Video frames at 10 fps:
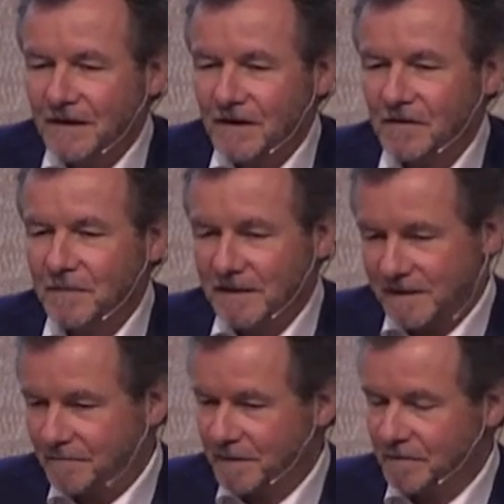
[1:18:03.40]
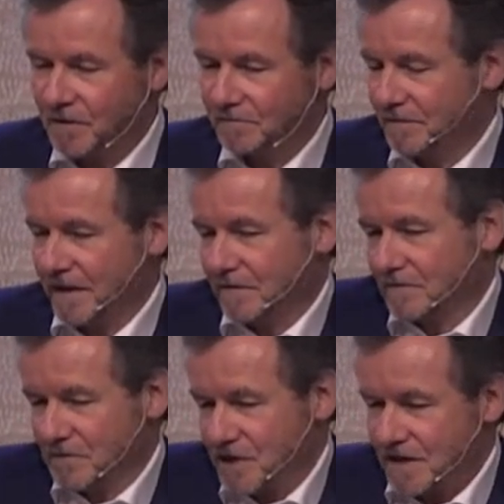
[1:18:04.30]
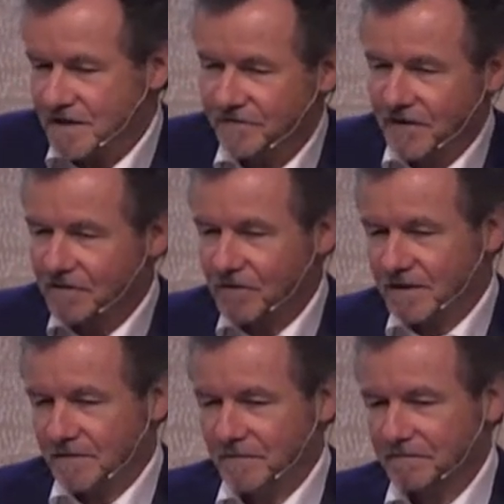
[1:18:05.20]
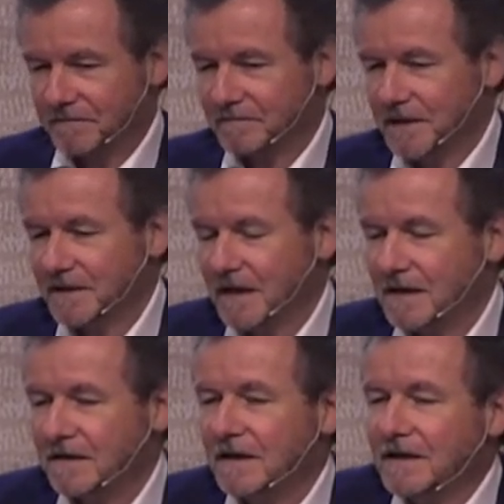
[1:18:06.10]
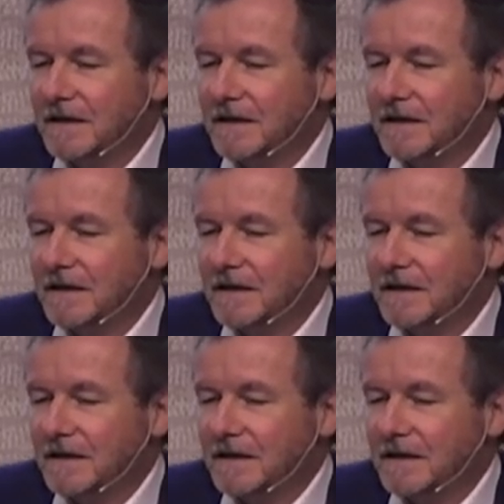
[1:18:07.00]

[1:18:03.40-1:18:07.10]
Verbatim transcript: uh, by some people and to justify what had been done